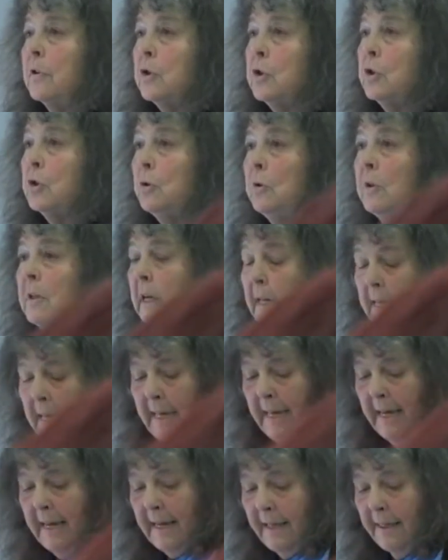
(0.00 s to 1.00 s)
sure
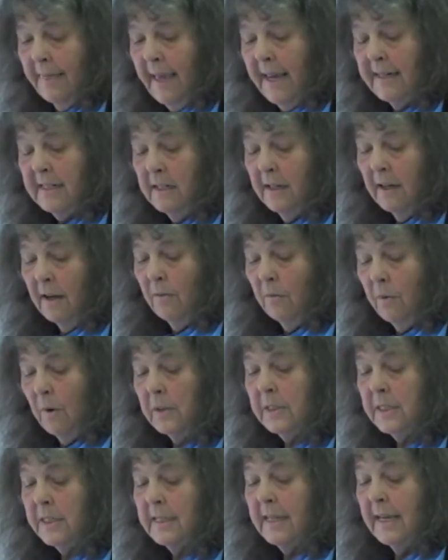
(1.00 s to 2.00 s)
that
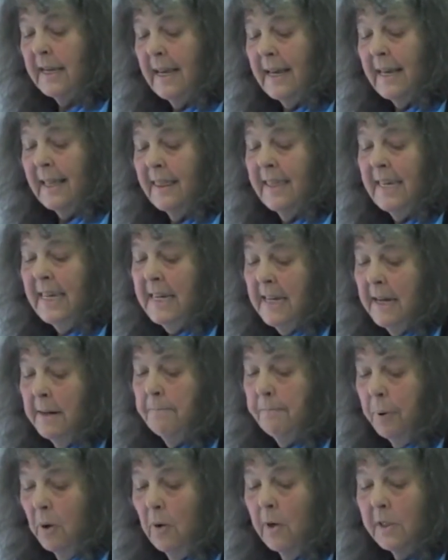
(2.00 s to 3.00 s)
was the
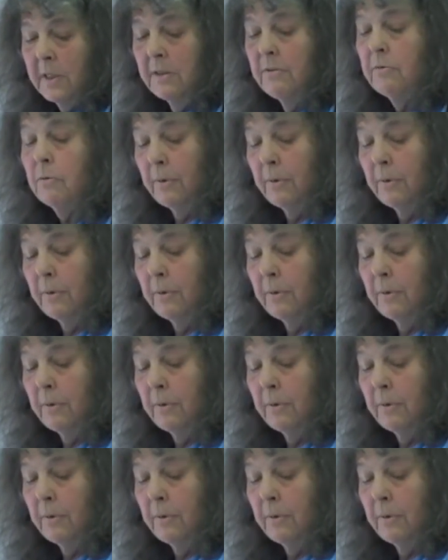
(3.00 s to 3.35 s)
important